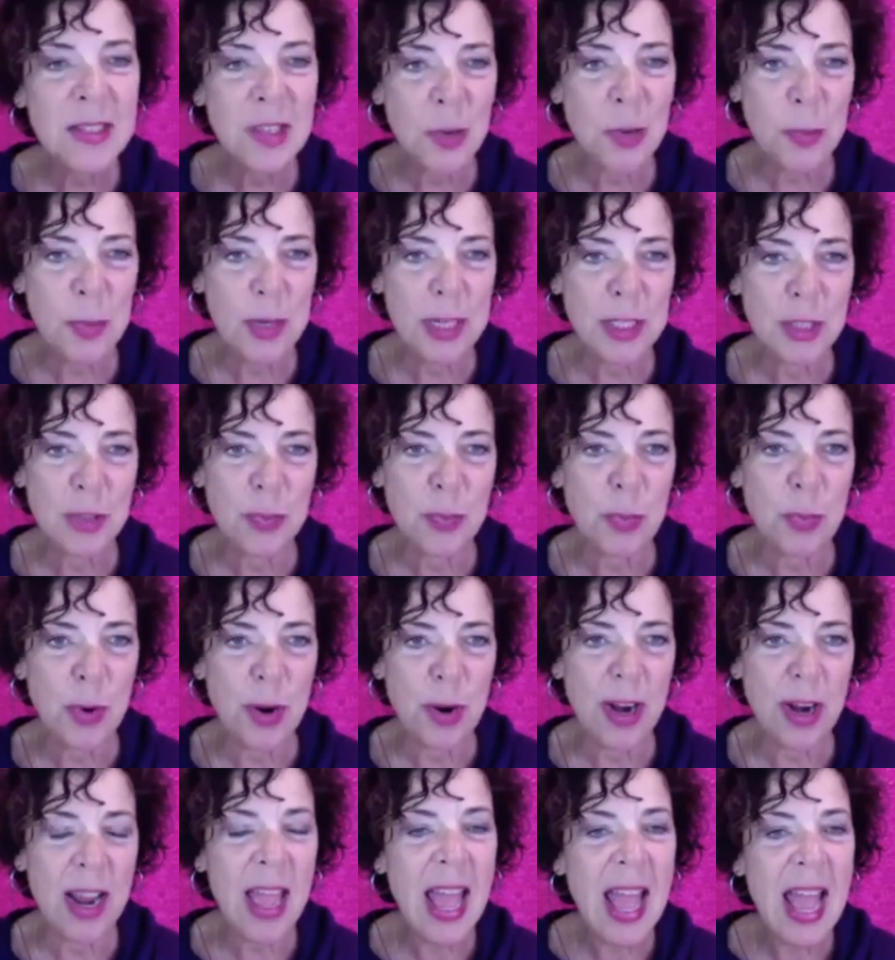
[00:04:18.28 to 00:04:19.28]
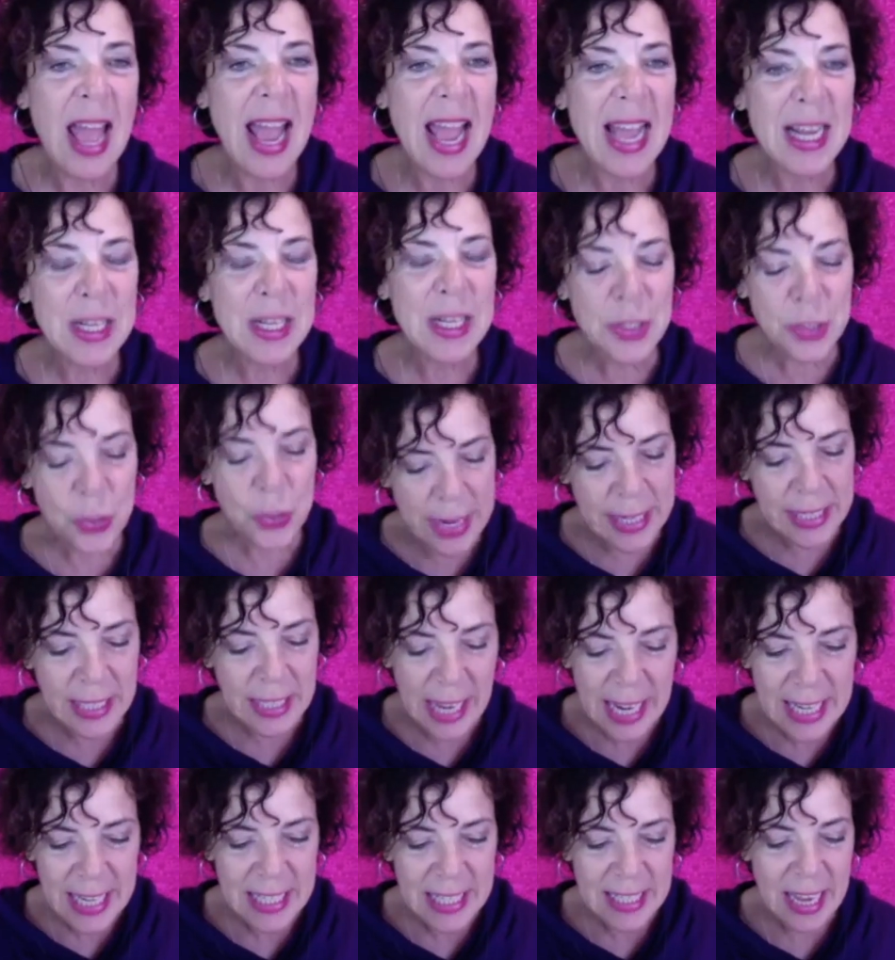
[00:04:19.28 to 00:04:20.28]
so much more. And so I'd
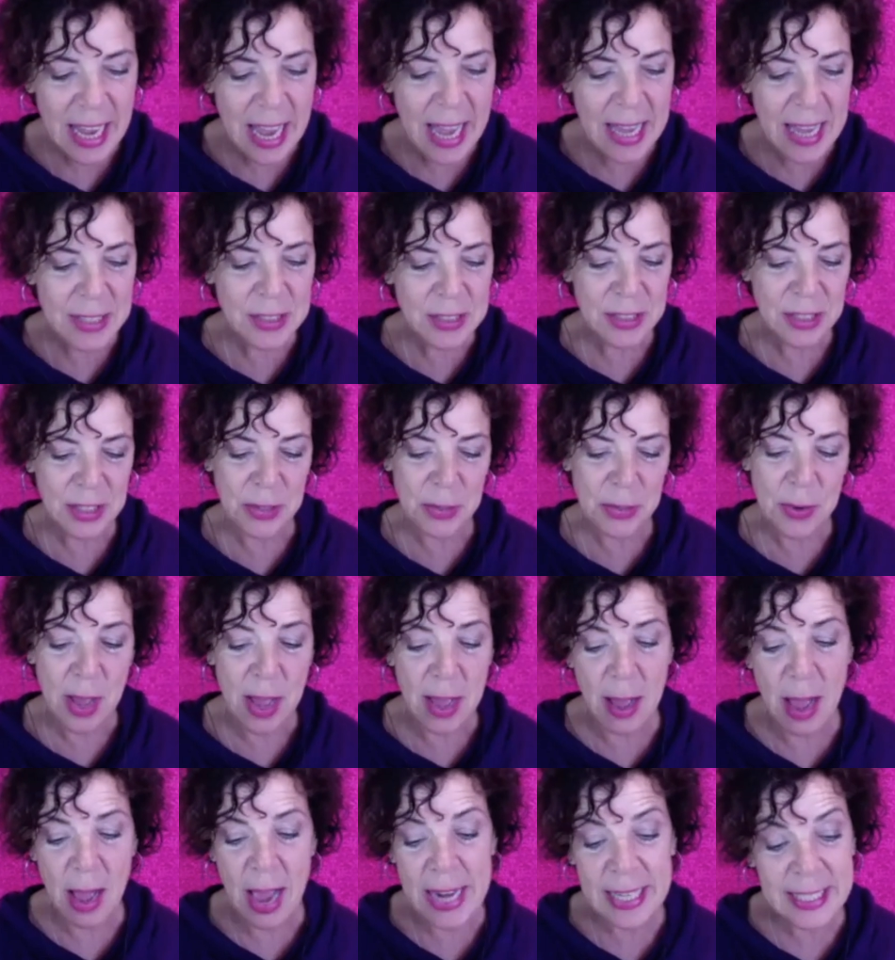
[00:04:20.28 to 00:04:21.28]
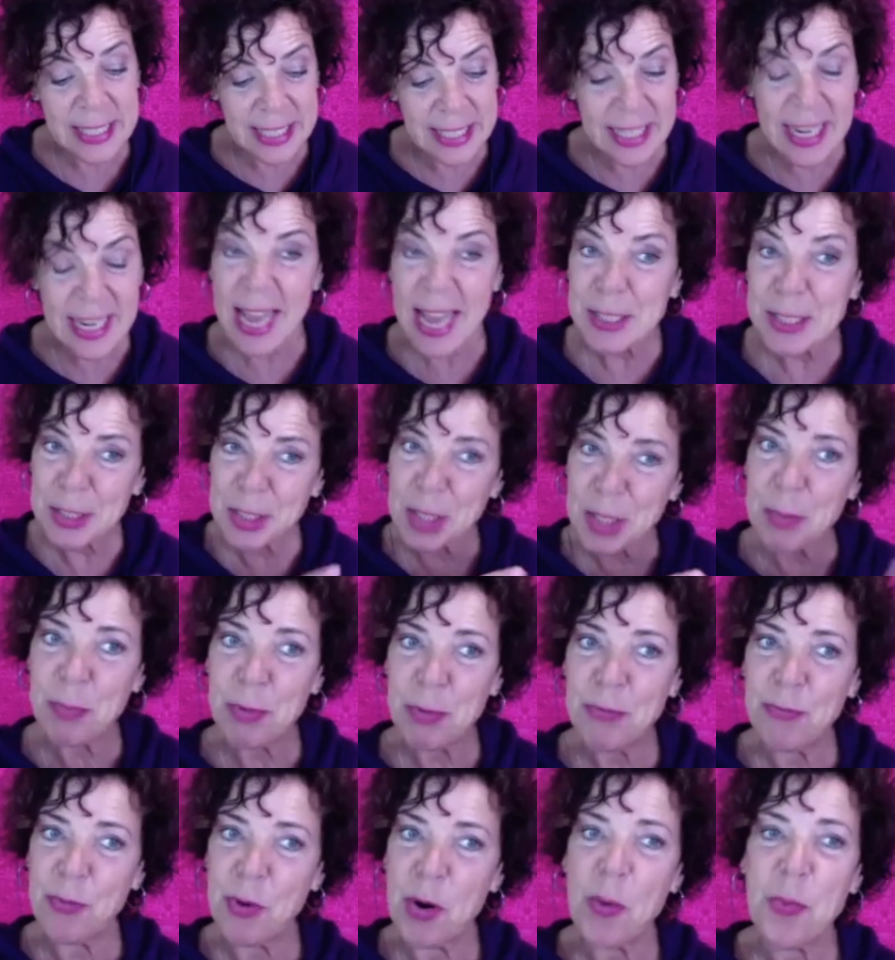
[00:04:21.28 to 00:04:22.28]
like to ask you, I did ask you
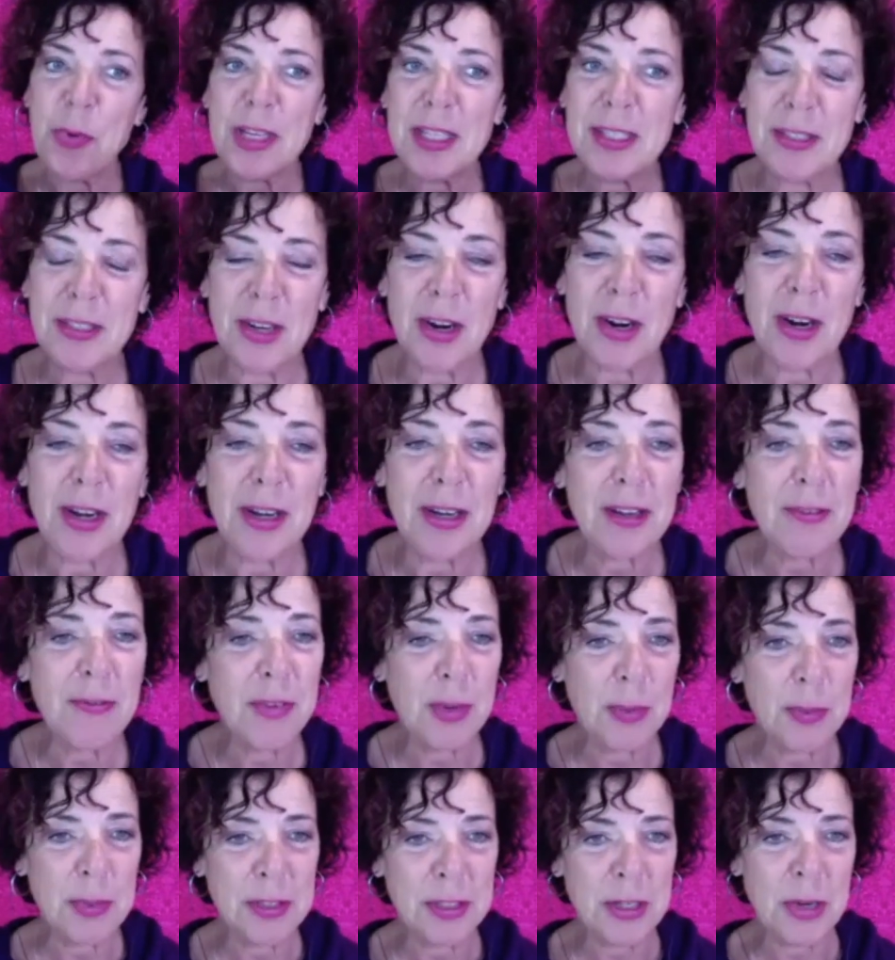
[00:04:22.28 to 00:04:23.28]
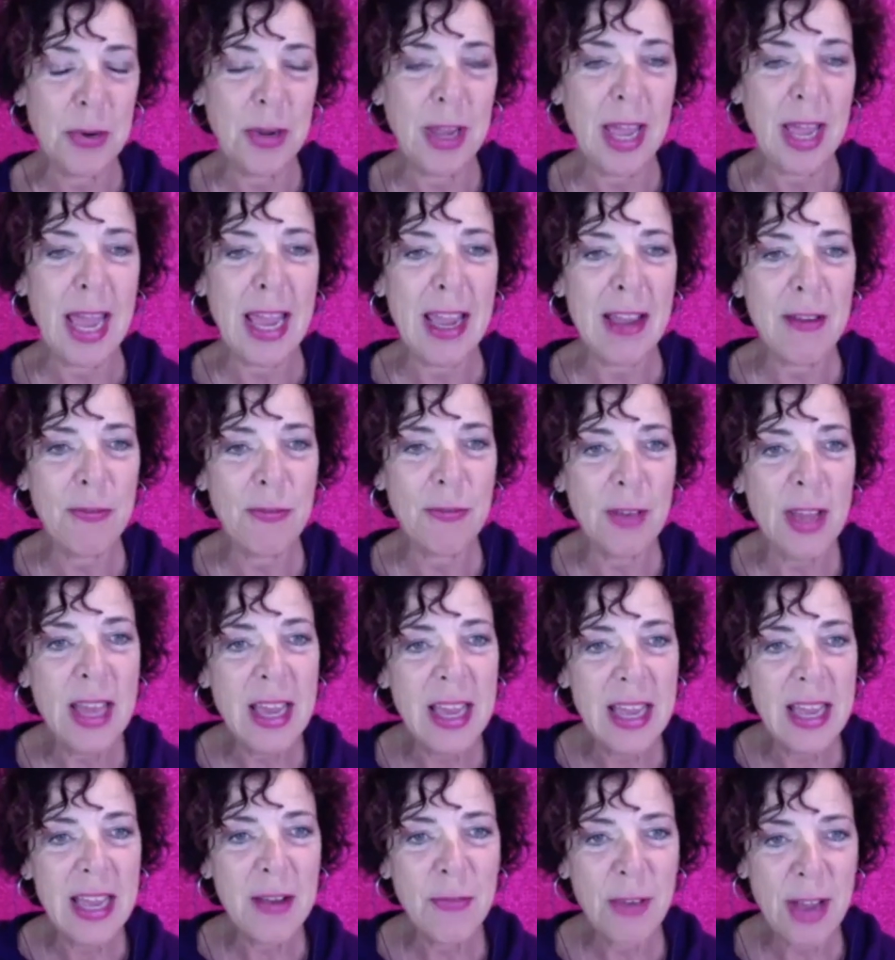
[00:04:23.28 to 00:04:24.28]
before we started if it was okay
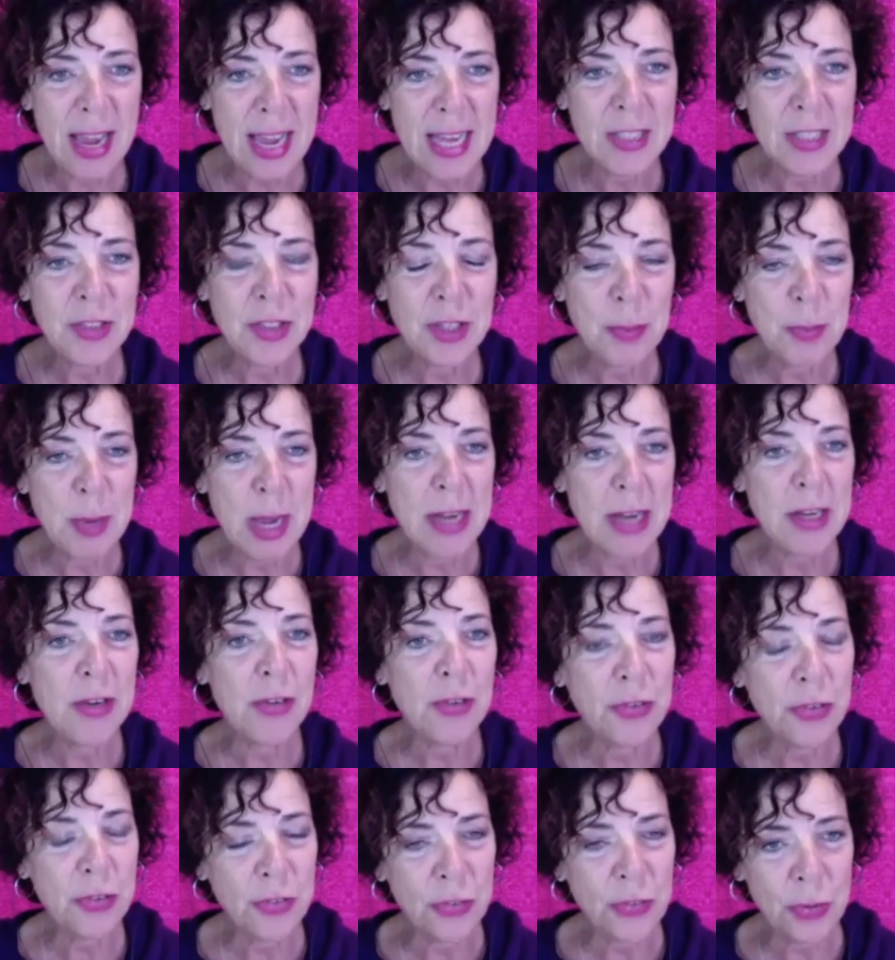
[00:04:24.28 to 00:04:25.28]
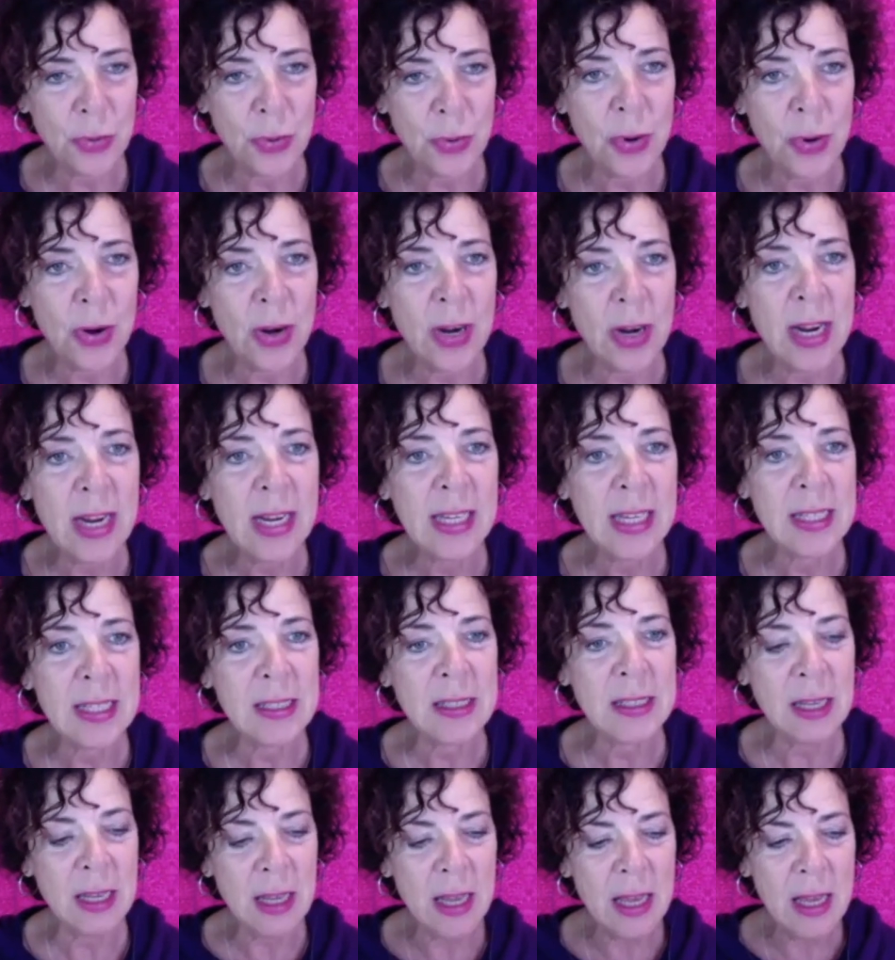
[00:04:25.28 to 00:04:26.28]
if I asked you about your story, because